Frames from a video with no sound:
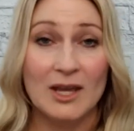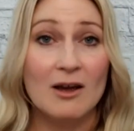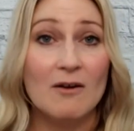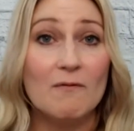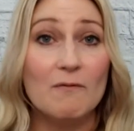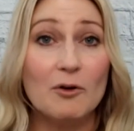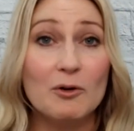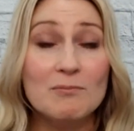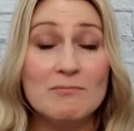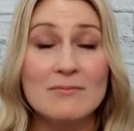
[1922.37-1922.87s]

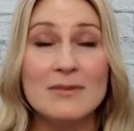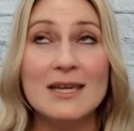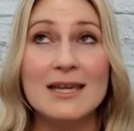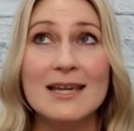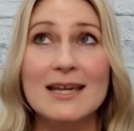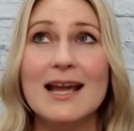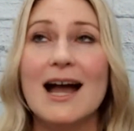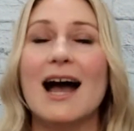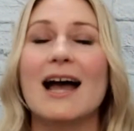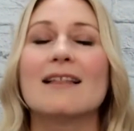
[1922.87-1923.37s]
For
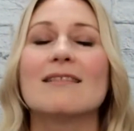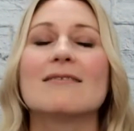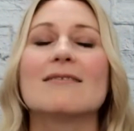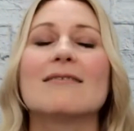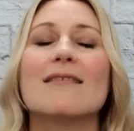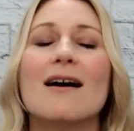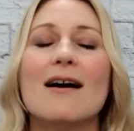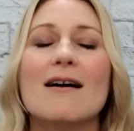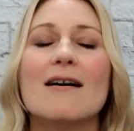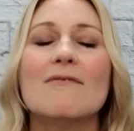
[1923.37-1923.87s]
me, I
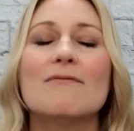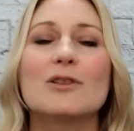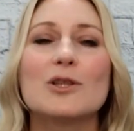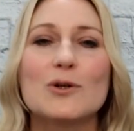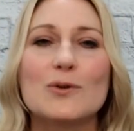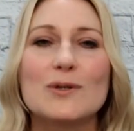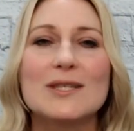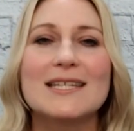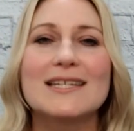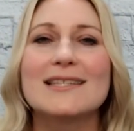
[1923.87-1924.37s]
love
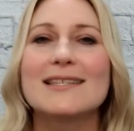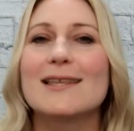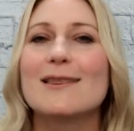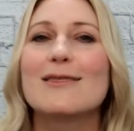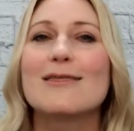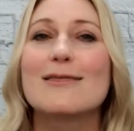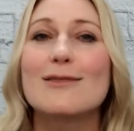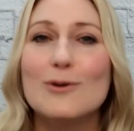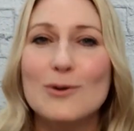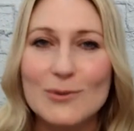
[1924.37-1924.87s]
Luzdy's
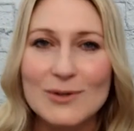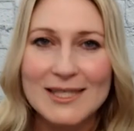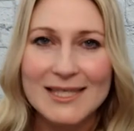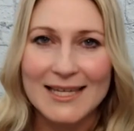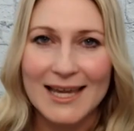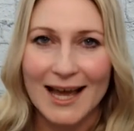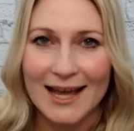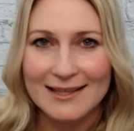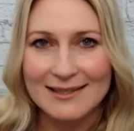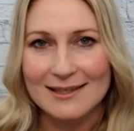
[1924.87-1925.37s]

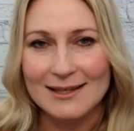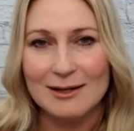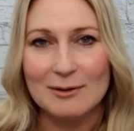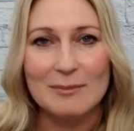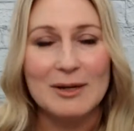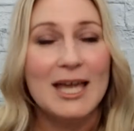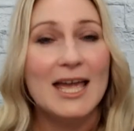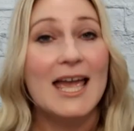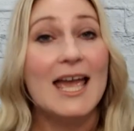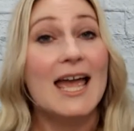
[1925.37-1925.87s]

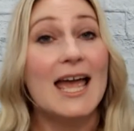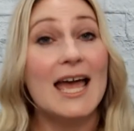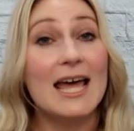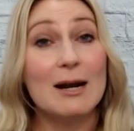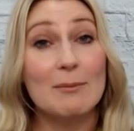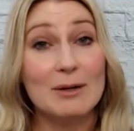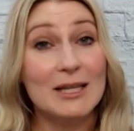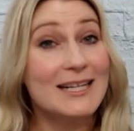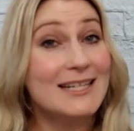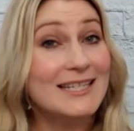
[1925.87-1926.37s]
enthusiasm, and
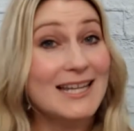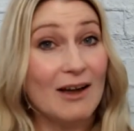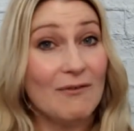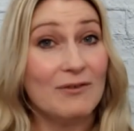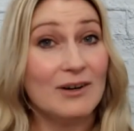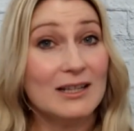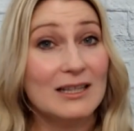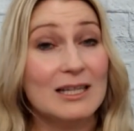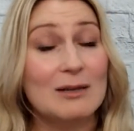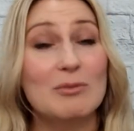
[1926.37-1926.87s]
I'm gonna
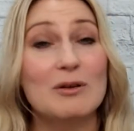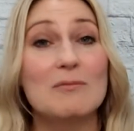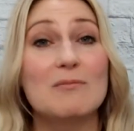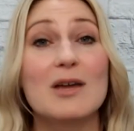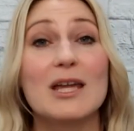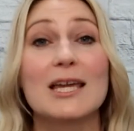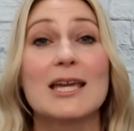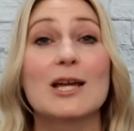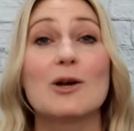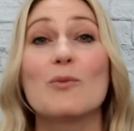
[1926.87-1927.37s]
definitely be
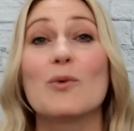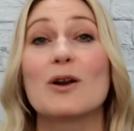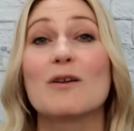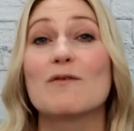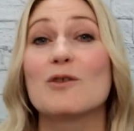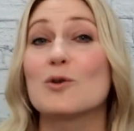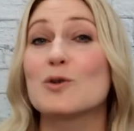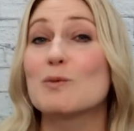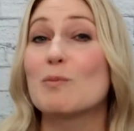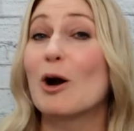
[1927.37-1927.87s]
making one of
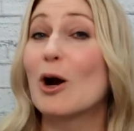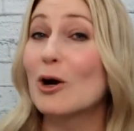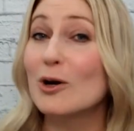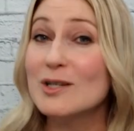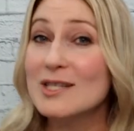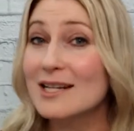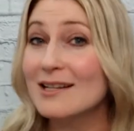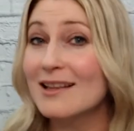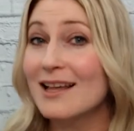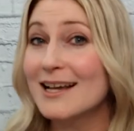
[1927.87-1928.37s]
those
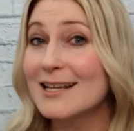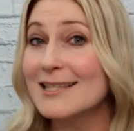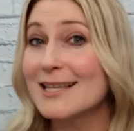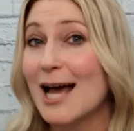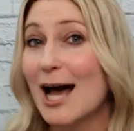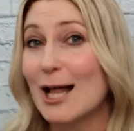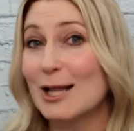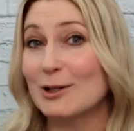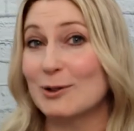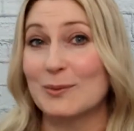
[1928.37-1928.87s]
personalized
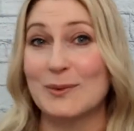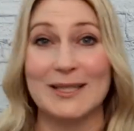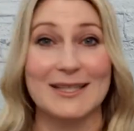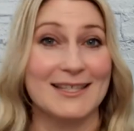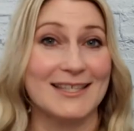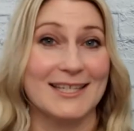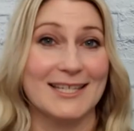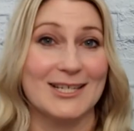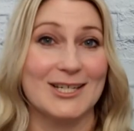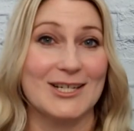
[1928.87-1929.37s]
color
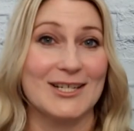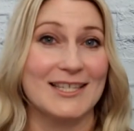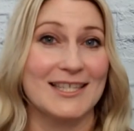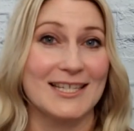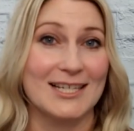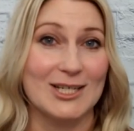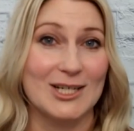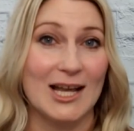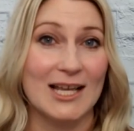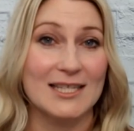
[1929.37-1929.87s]
reels that she
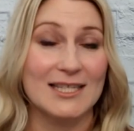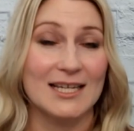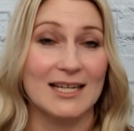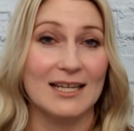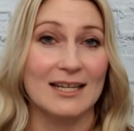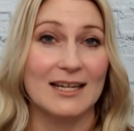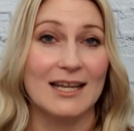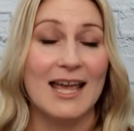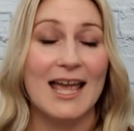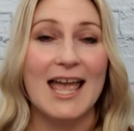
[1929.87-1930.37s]

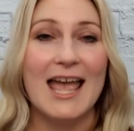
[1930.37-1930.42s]
suggested.